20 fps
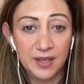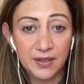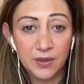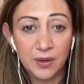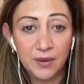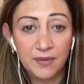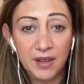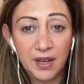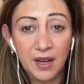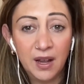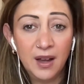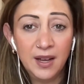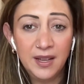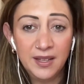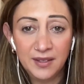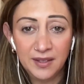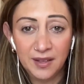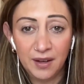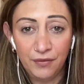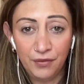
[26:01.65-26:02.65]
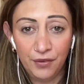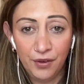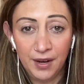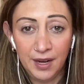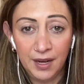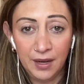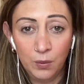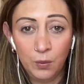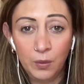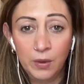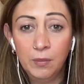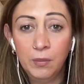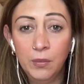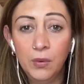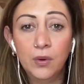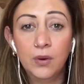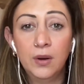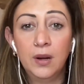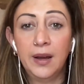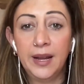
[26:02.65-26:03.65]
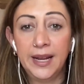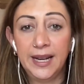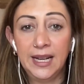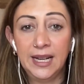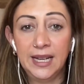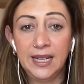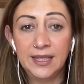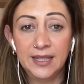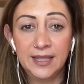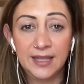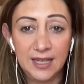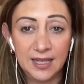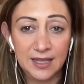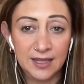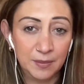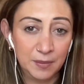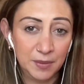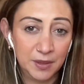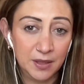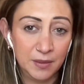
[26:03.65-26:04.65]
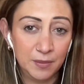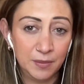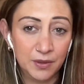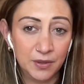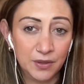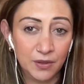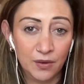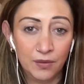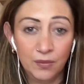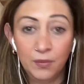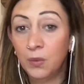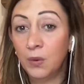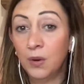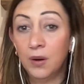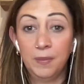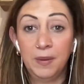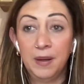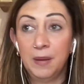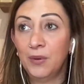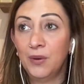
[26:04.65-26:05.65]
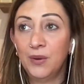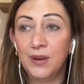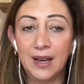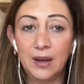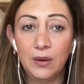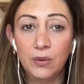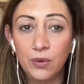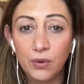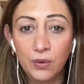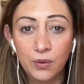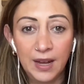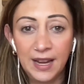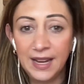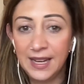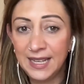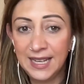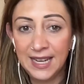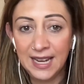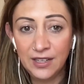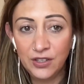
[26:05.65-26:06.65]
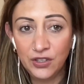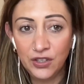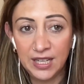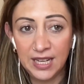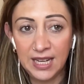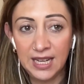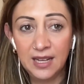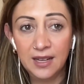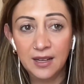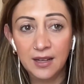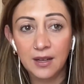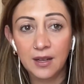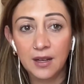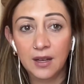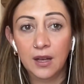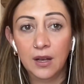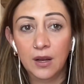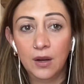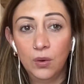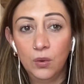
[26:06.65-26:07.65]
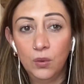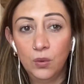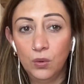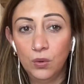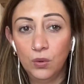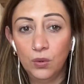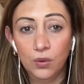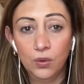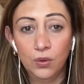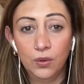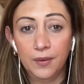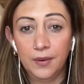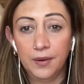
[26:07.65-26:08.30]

So if the gut is suffering, we're more likely to see symptoms of what people now call ADHD, or,